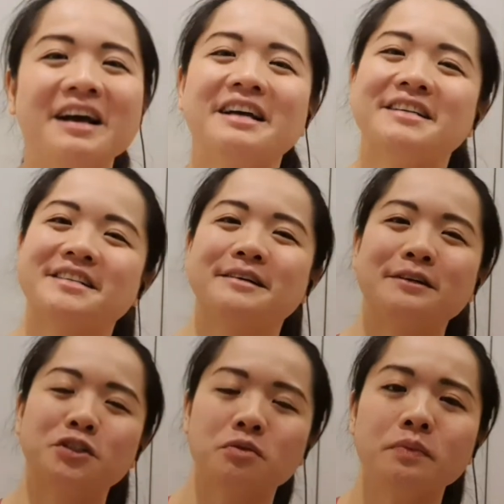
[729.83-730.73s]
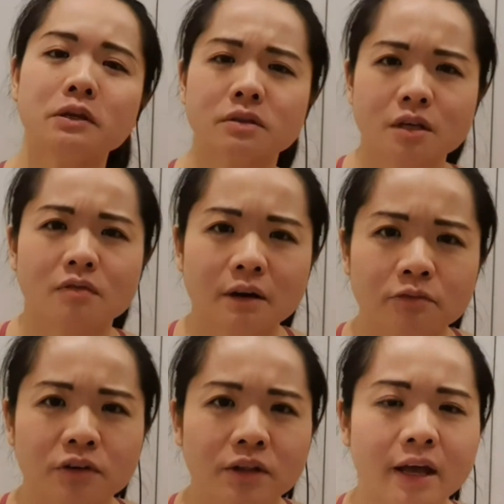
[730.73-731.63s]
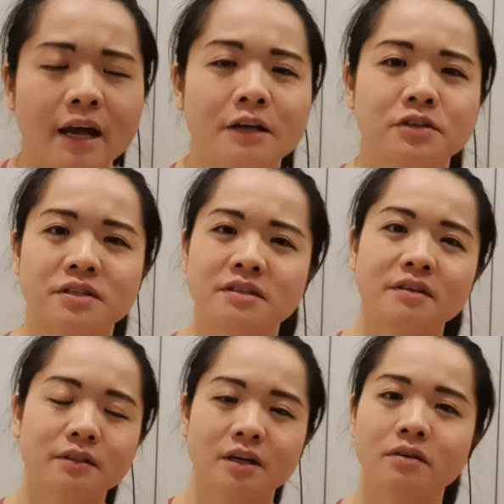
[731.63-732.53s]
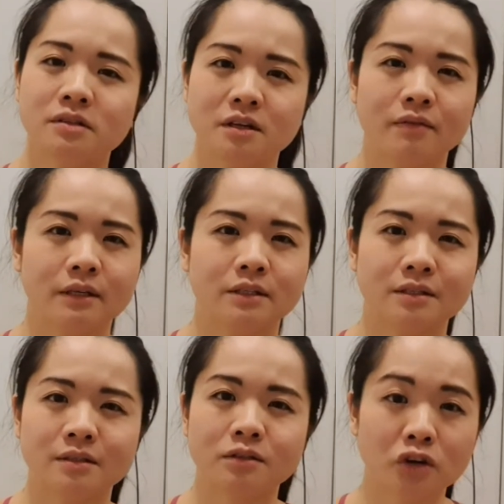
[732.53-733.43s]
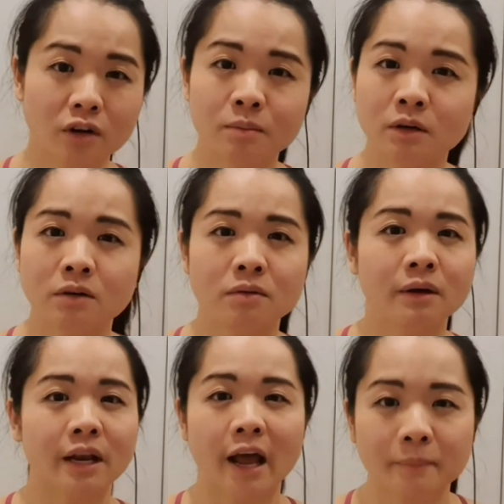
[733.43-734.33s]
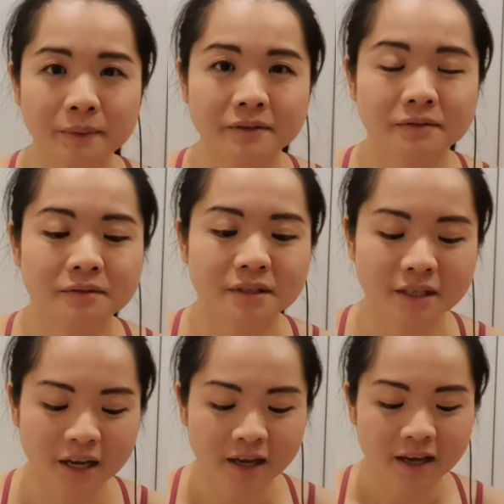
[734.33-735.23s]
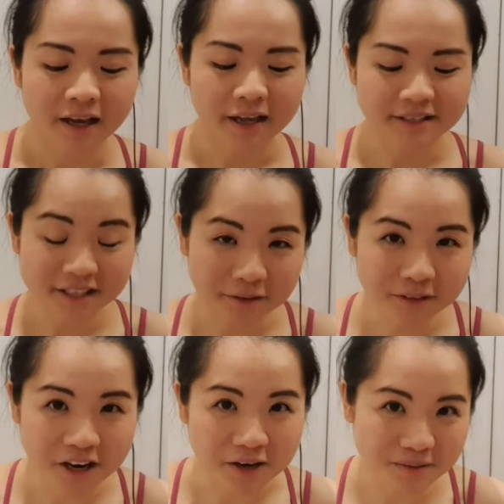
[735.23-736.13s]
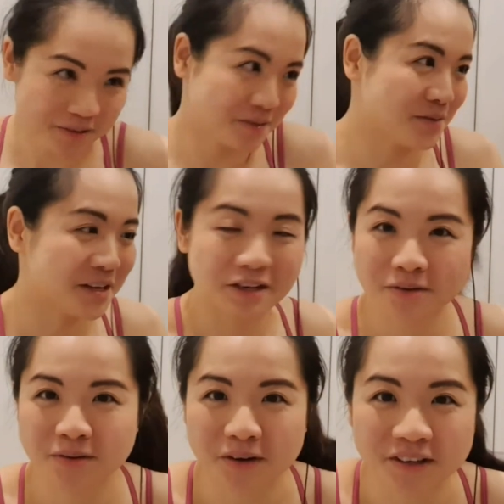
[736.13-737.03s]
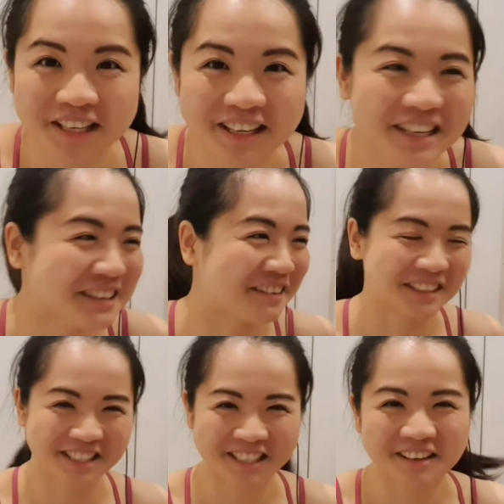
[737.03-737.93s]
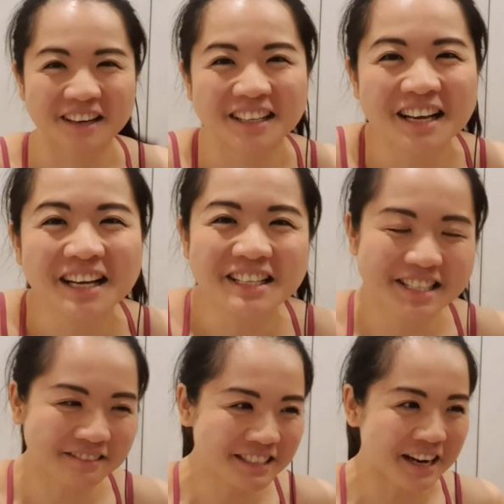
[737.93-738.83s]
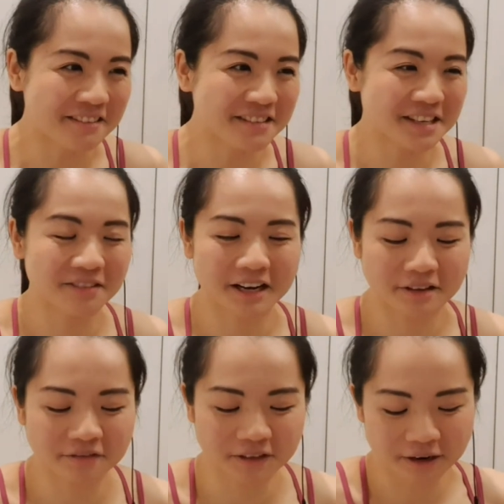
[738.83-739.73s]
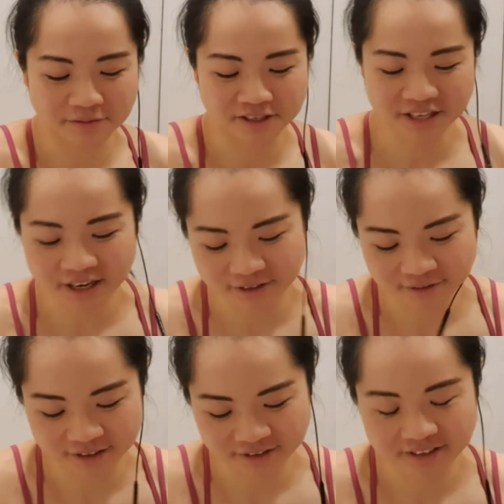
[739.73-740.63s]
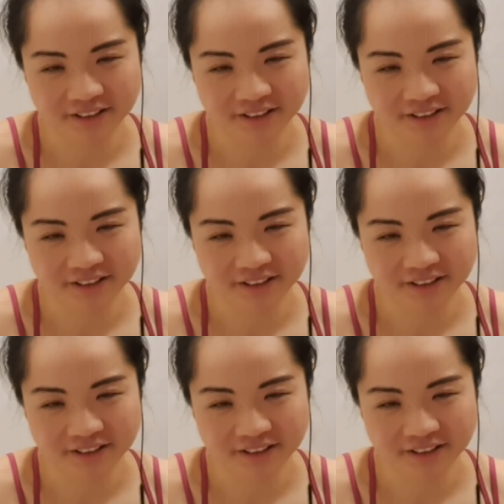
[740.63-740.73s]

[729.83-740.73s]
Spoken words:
So don't beat yourself up for that. Just, tell yourself it's normal, it happens. And sometimes, to let you in on a secret, sometimes if I feel upset about